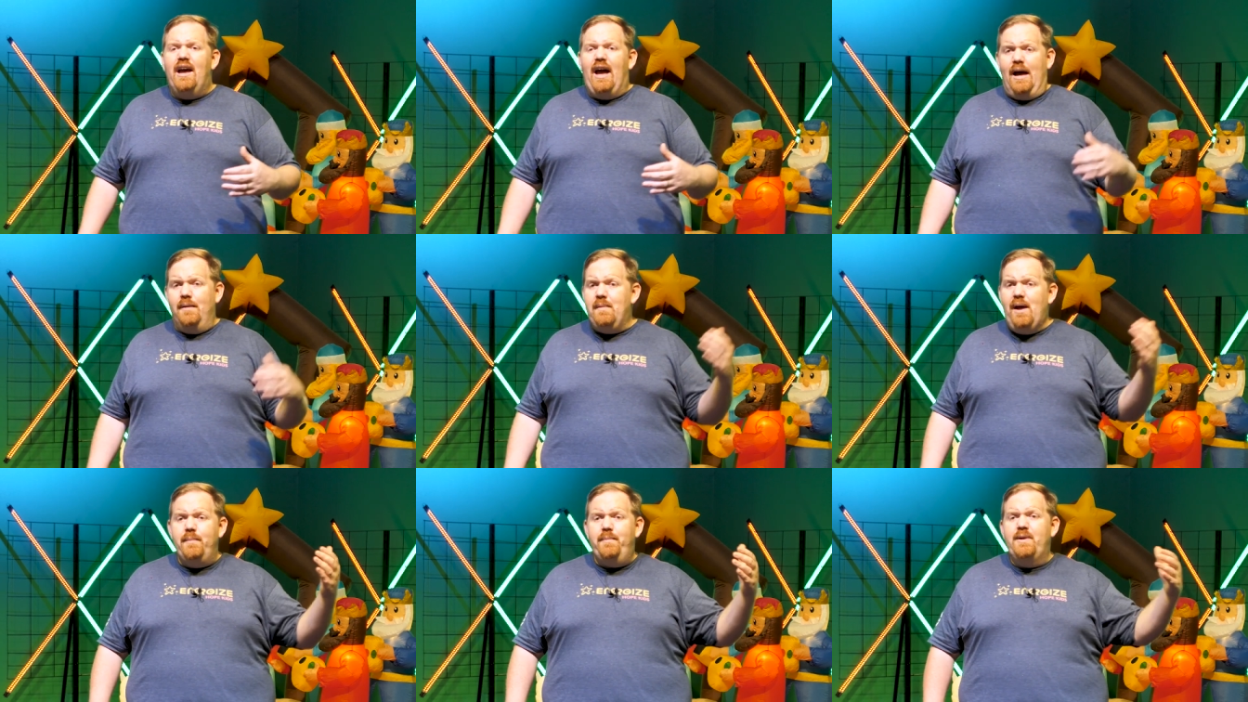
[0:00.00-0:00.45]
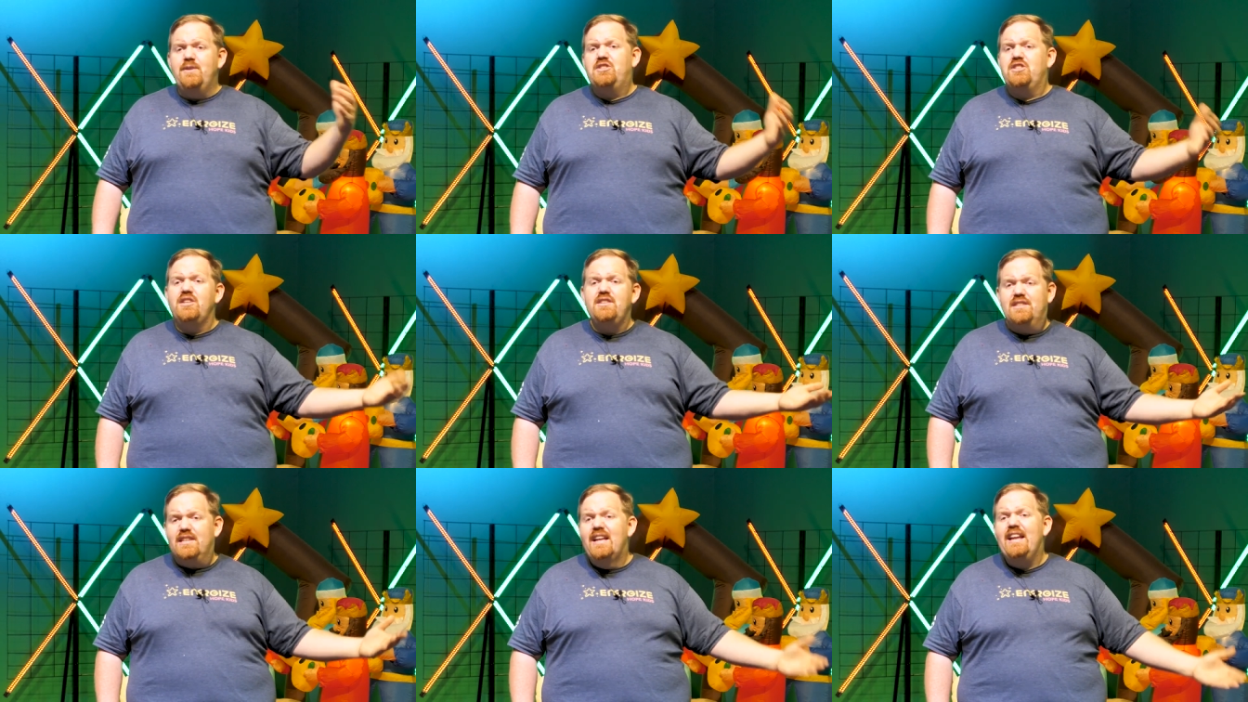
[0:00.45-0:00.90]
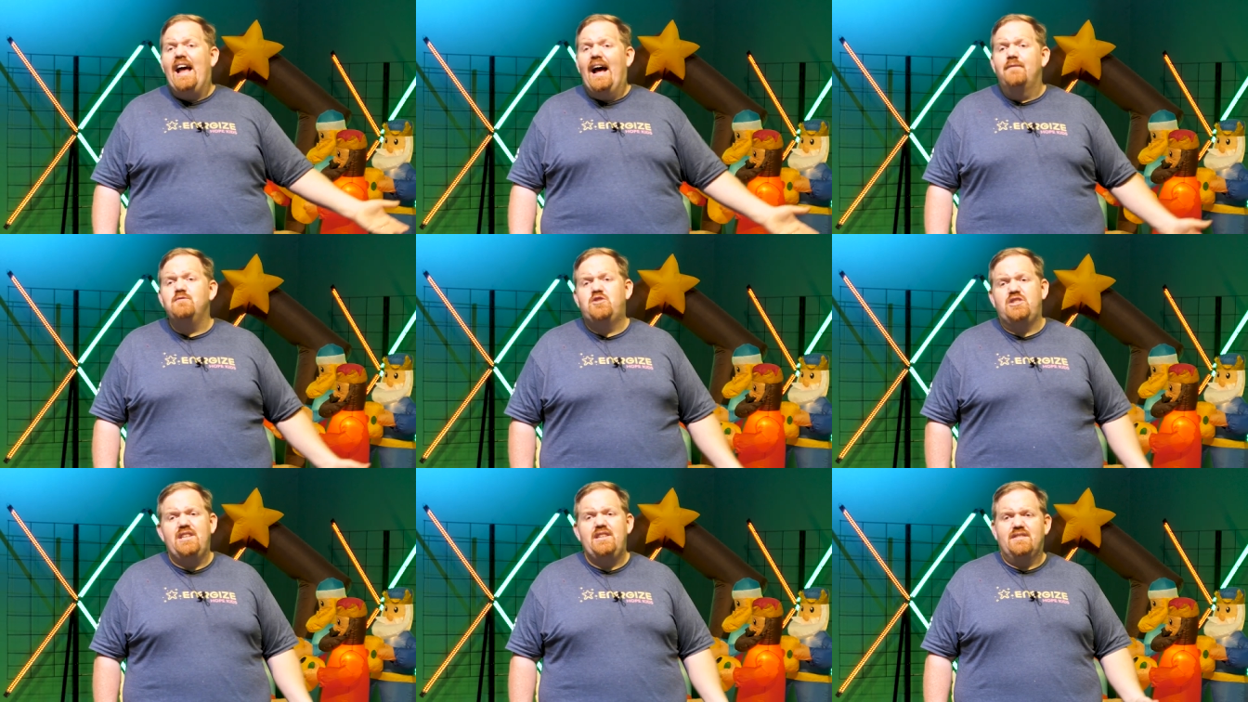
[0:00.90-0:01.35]
and maybe she did
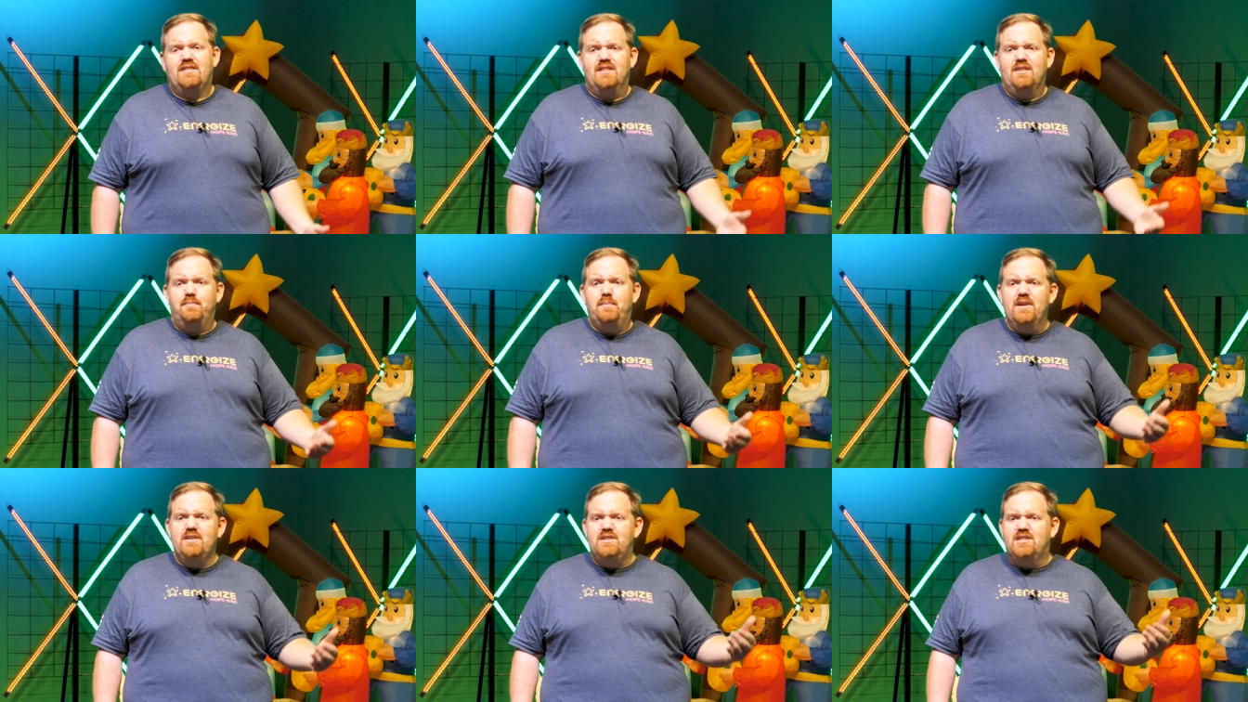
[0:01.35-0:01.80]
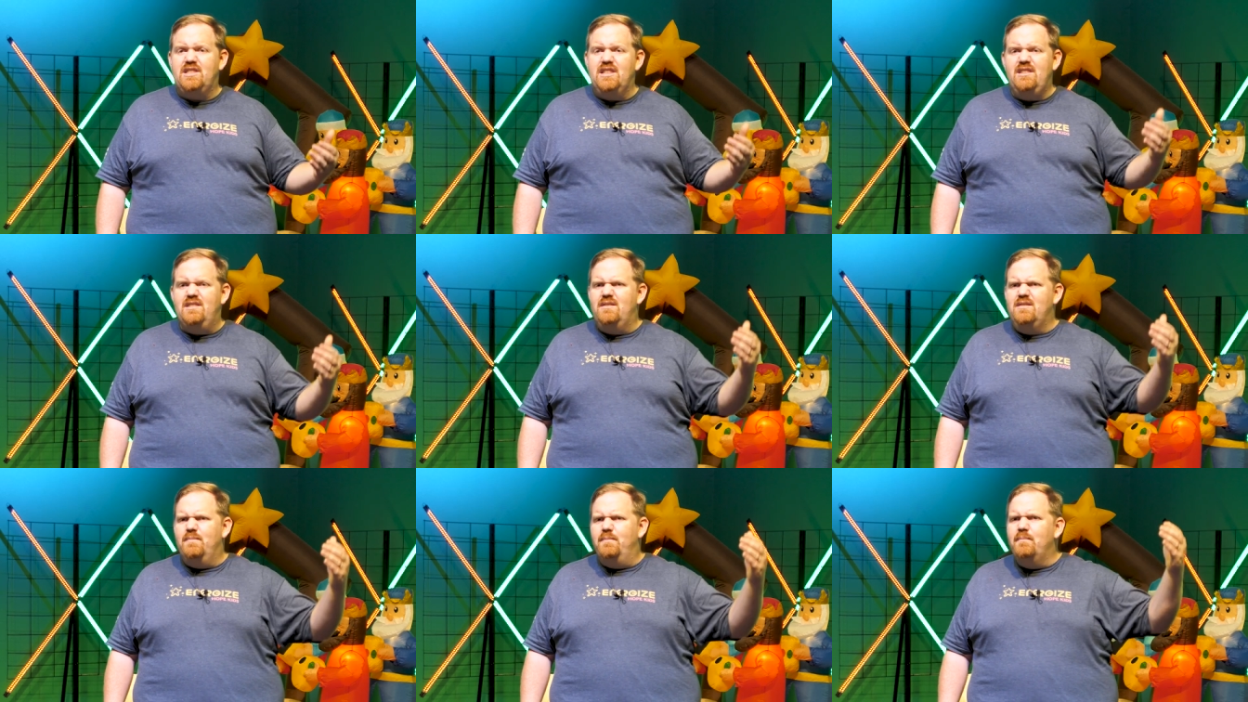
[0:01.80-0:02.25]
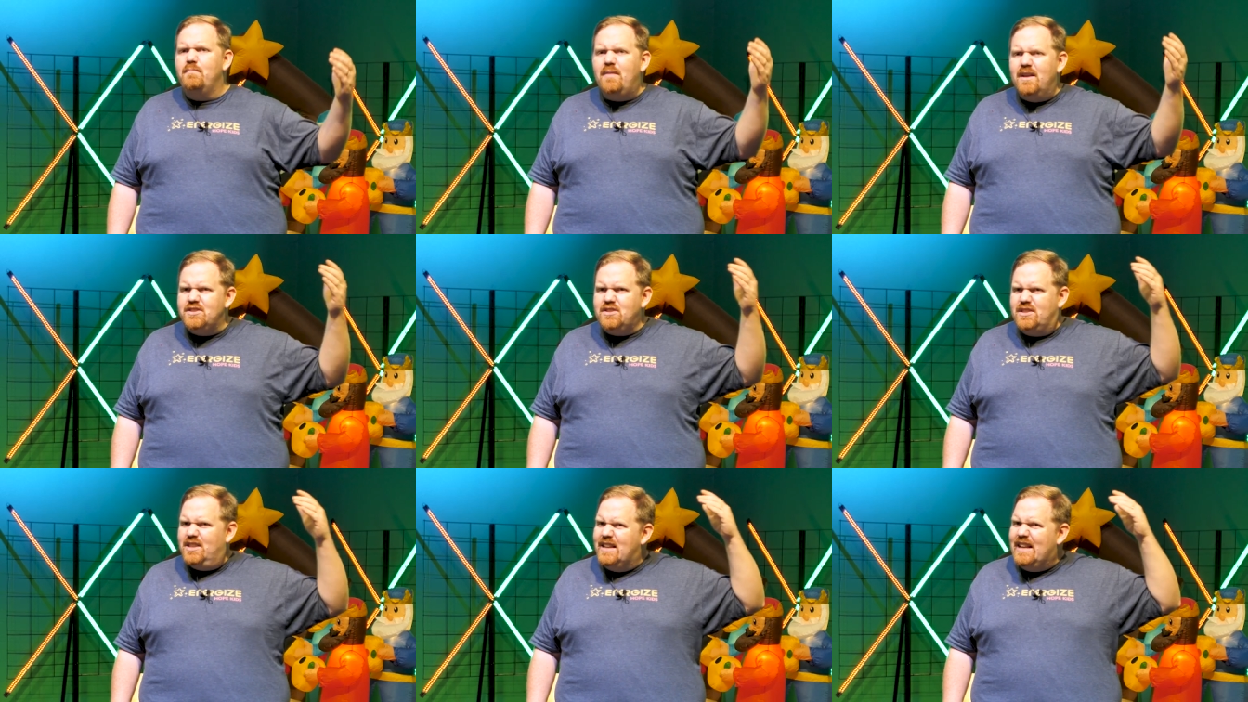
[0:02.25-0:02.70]
have Jesus, but she,
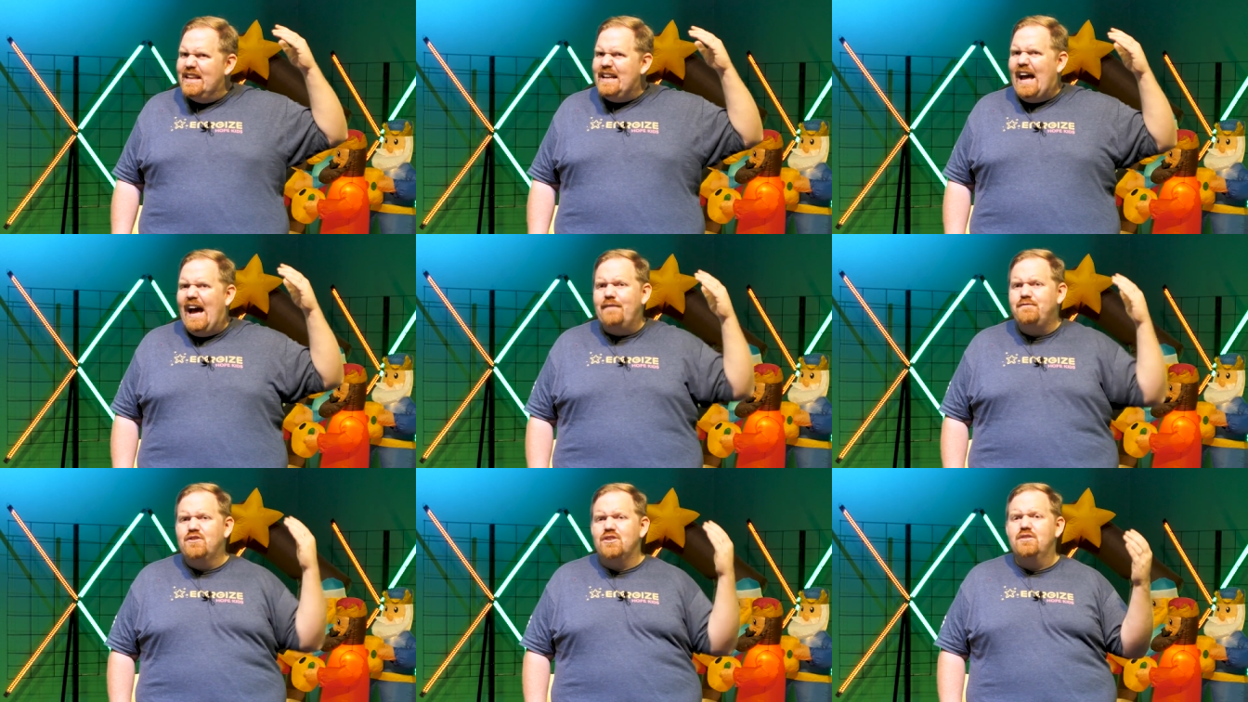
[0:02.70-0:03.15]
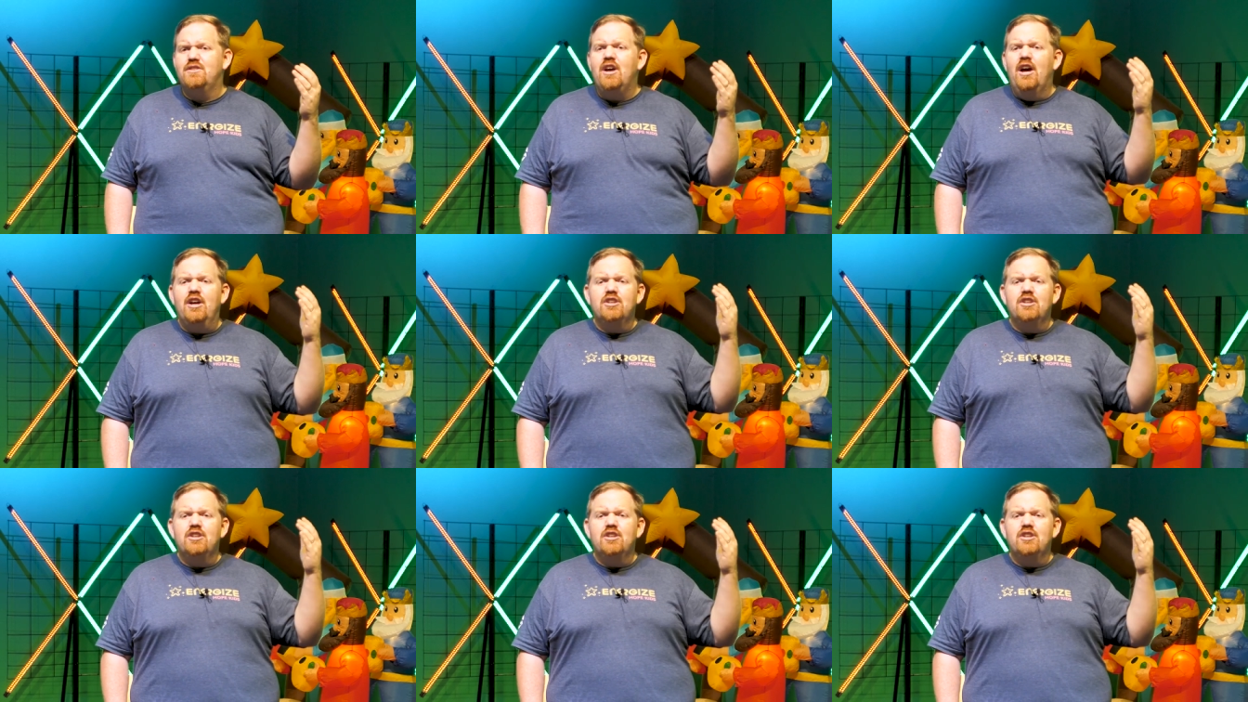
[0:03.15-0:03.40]
she didn't have to